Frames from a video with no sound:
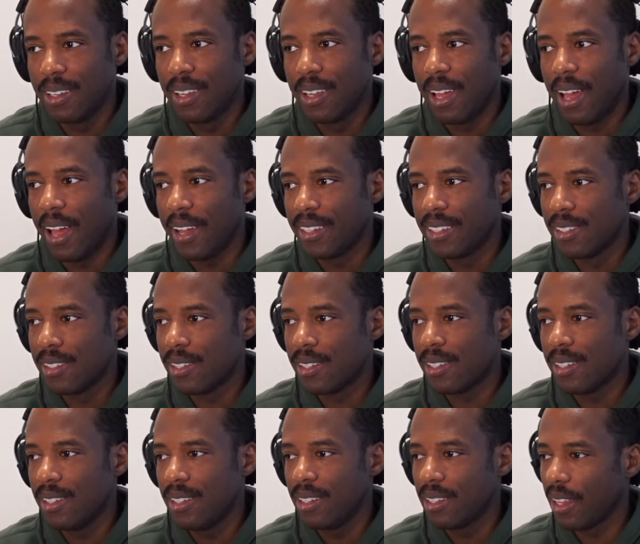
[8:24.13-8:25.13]
I can
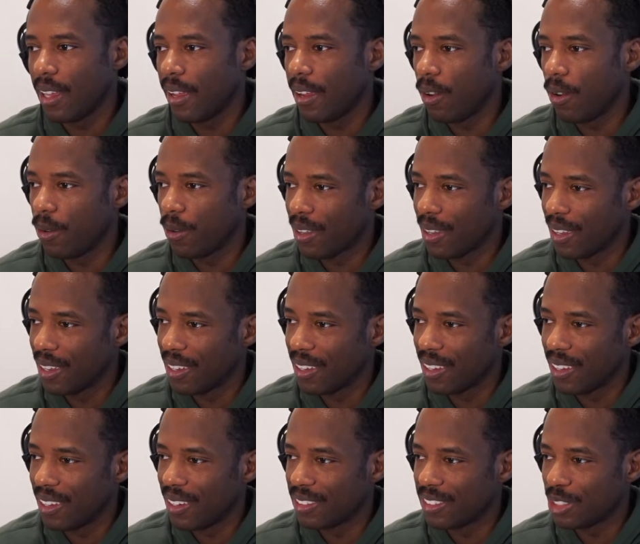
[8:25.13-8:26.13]
see, like, okay,
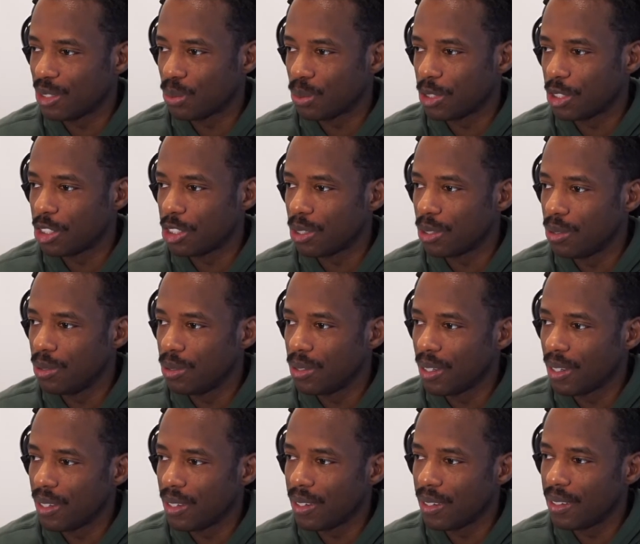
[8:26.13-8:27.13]
I just want to show you
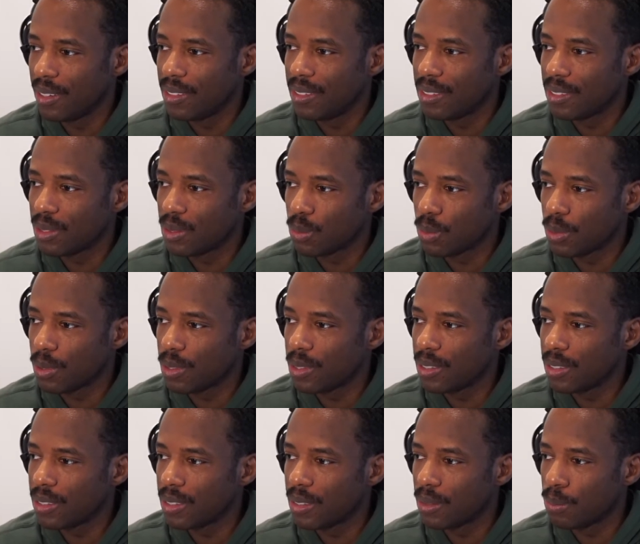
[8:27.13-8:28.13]
guys. Where
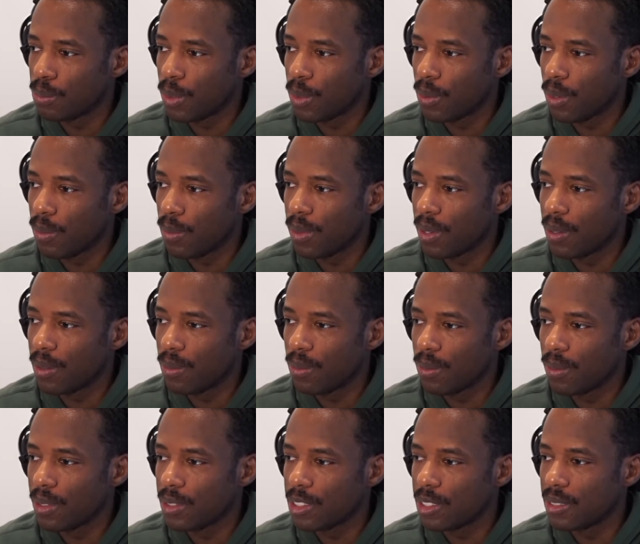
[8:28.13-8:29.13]
is it? Be right back.
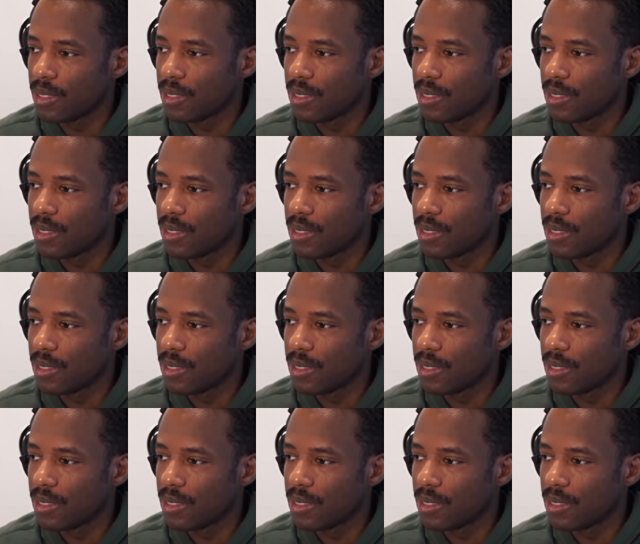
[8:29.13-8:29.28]
Watching.